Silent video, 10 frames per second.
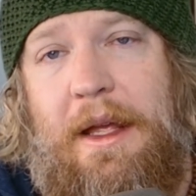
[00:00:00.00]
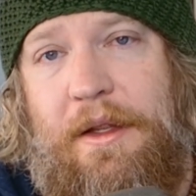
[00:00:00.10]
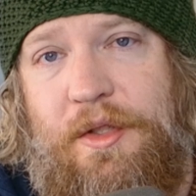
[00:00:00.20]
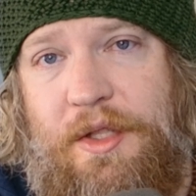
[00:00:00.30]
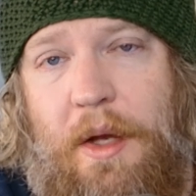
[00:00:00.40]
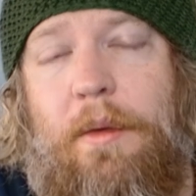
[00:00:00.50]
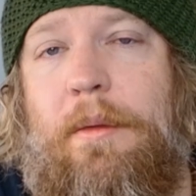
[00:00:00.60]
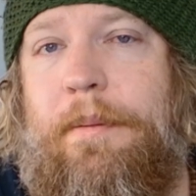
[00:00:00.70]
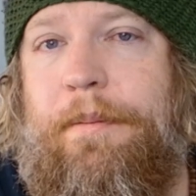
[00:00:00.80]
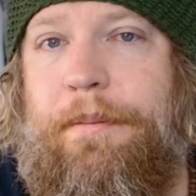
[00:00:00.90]
So
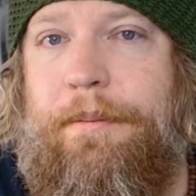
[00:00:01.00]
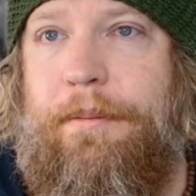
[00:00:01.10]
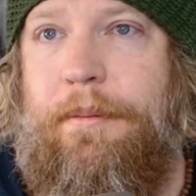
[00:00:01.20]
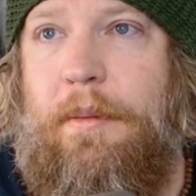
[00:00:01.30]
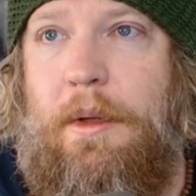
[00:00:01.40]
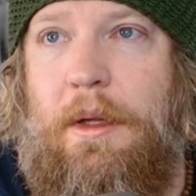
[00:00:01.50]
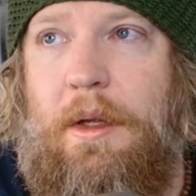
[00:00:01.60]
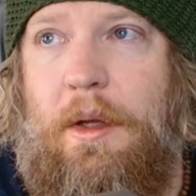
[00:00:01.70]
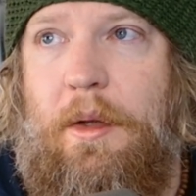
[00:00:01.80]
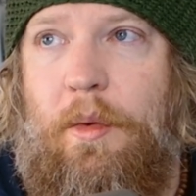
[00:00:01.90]

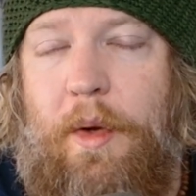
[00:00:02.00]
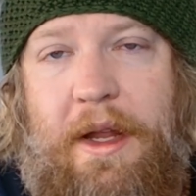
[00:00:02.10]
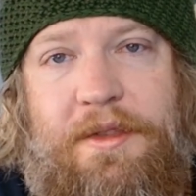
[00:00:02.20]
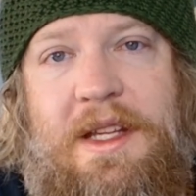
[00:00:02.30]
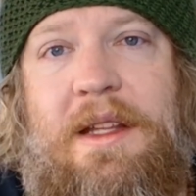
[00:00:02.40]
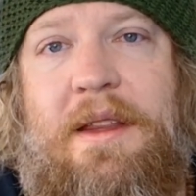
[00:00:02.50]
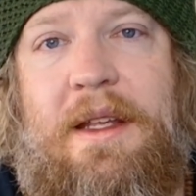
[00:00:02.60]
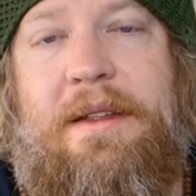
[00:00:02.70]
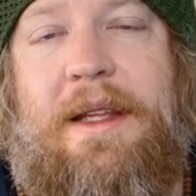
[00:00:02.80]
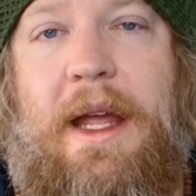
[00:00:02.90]
we have seen
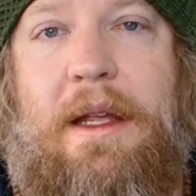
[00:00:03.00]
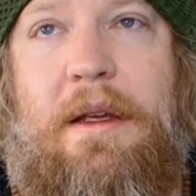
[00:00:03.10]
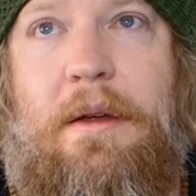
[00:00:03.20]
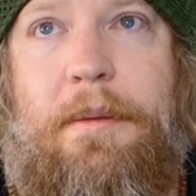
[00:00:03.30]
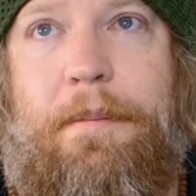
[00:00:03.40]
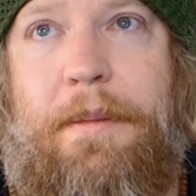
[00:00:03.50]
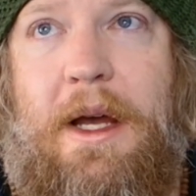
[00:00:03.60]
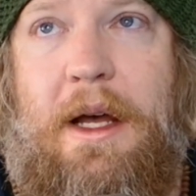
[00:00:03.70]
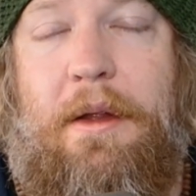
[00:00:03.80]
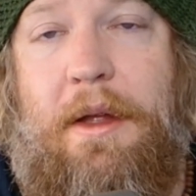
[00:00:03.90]
things like
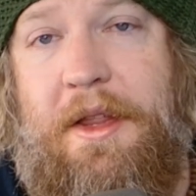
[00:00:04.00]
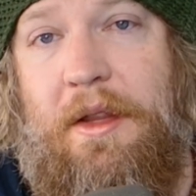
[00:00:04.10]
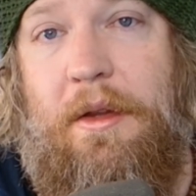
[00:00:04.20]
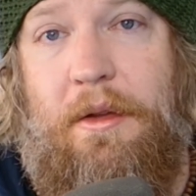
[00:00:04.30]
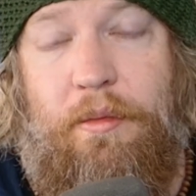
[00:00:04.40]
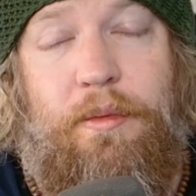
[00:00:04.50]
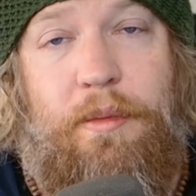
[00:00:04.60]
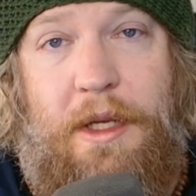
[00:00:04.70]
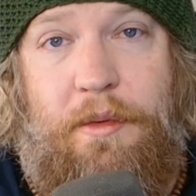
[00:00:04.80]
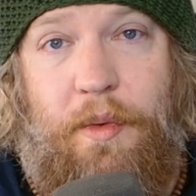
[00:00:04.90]
uh, I think
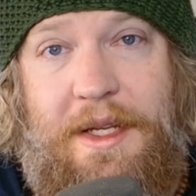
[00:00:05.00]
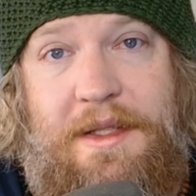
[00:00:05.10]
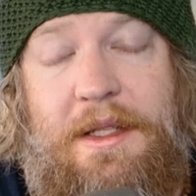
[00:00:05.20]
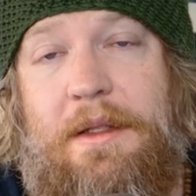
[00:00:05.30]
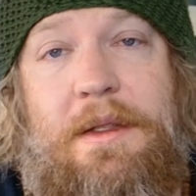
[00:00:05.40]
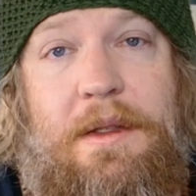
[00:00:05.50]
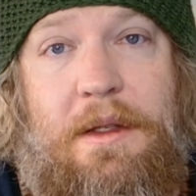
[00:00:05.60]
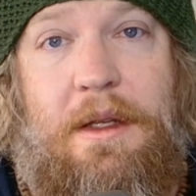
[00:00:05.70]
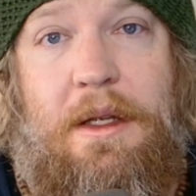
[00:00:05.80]
in recent